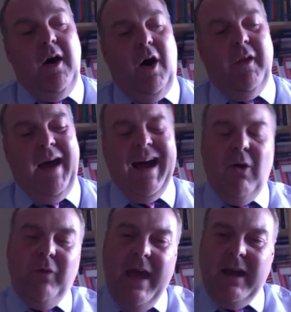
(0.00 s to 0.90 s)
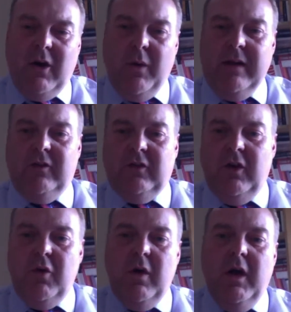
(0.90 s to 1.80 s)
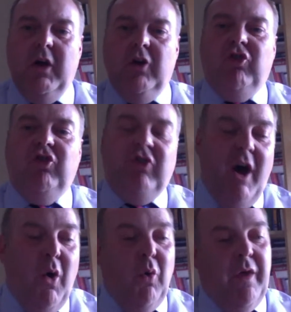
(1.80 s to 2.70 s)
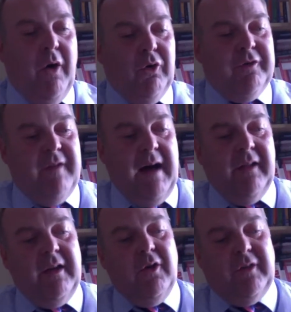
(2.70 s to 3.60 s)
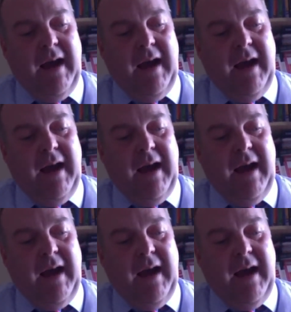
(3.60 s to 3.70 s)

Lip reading: on how they're going to show those values.